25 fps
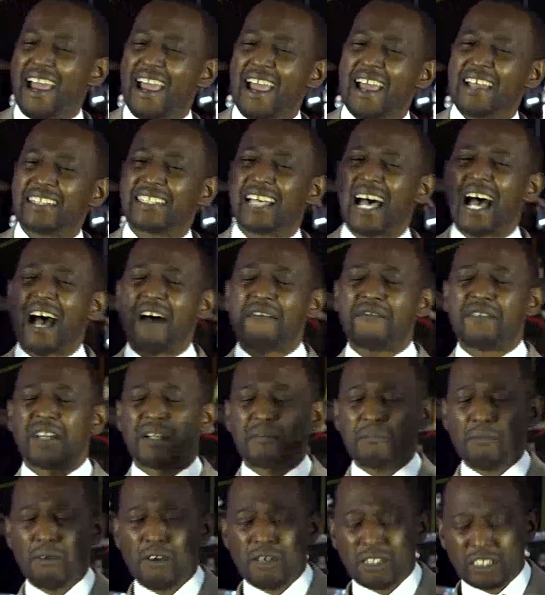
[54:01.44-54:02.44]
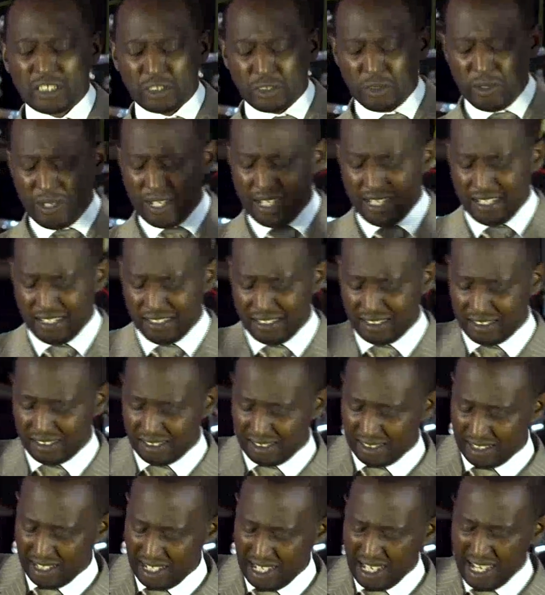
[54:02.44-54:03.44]
is having mood
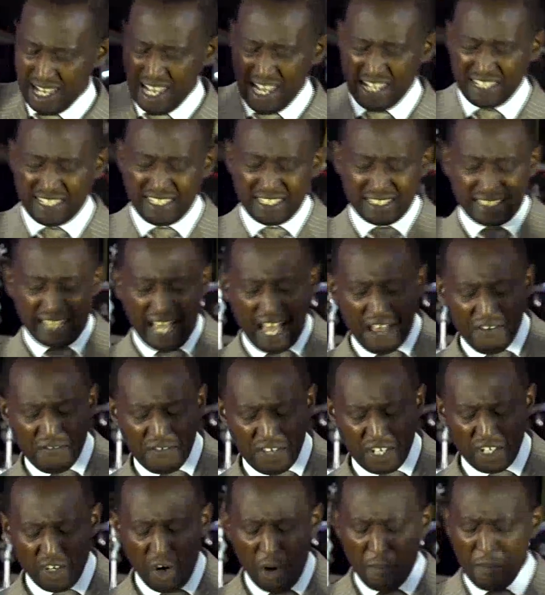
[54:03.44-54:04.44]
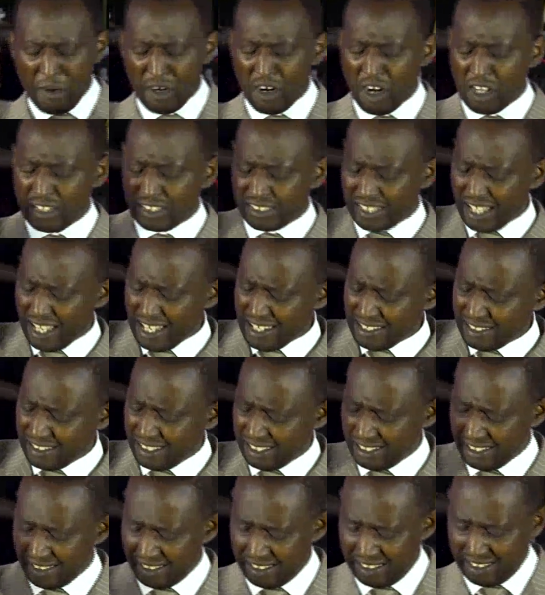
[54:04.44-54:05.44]
swings and she's having hormonal
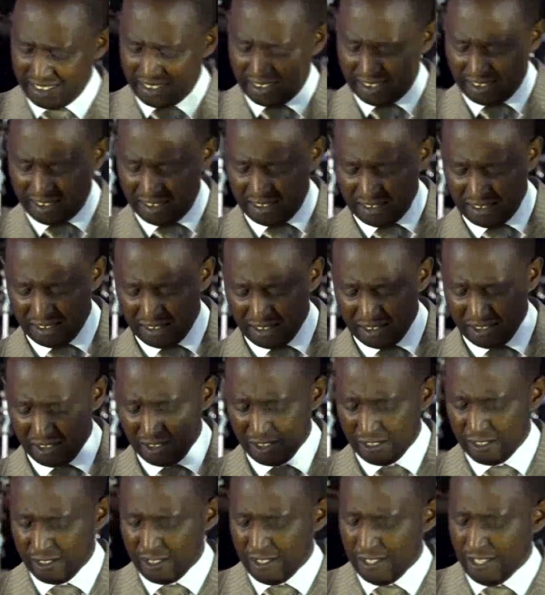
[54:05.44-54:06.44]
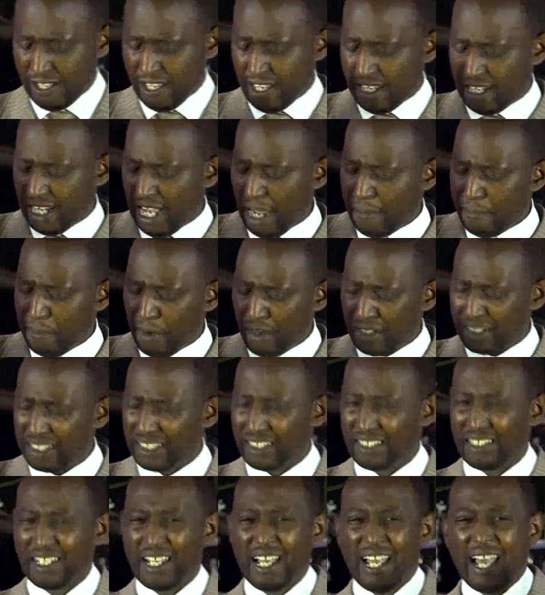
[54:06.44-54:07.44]
changes in her
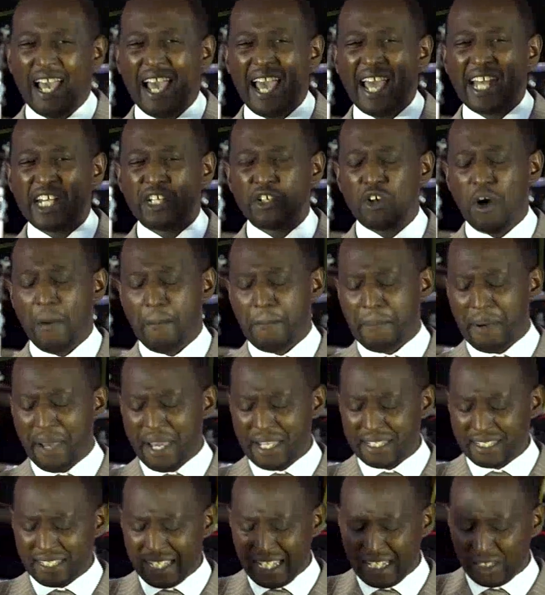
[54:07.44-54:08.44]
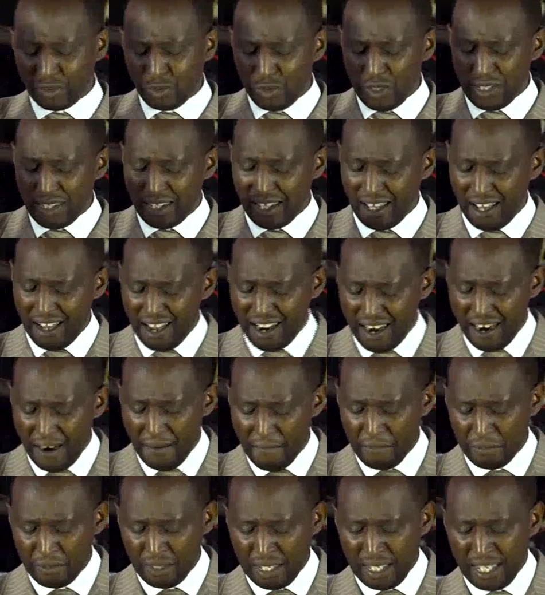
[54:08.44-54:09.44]
body and you're patient with
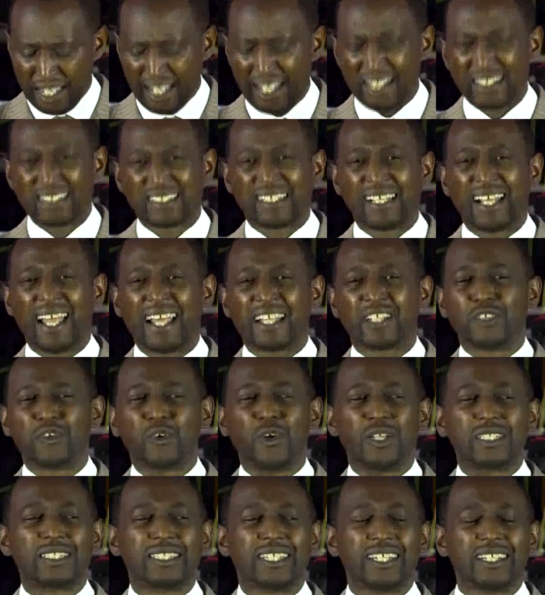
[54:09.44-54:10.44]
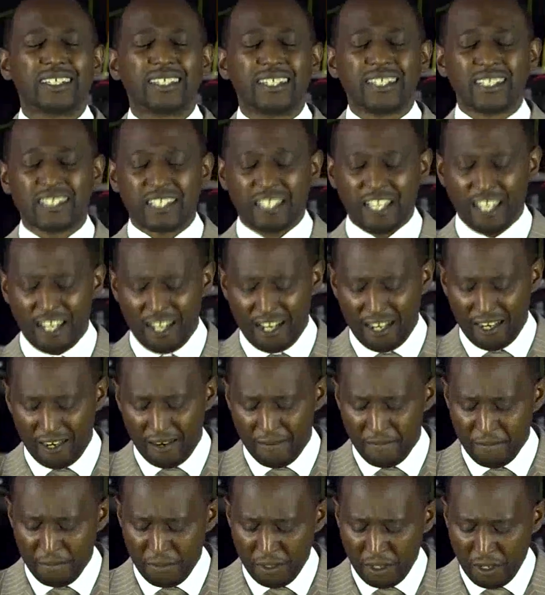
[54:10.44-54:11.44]
her, it's like you are taking
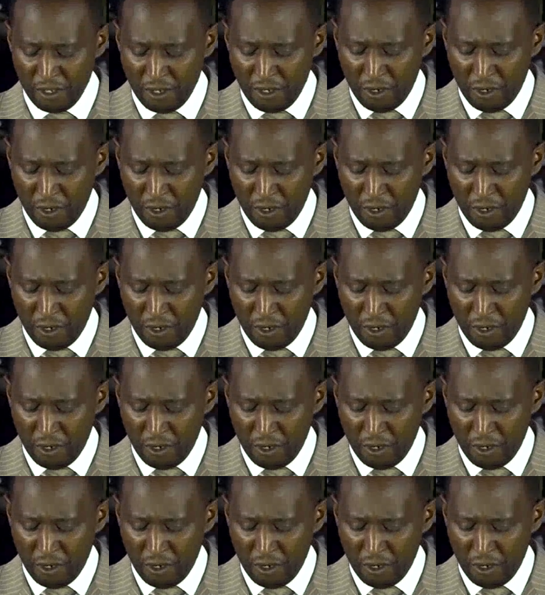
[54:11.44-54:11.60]
care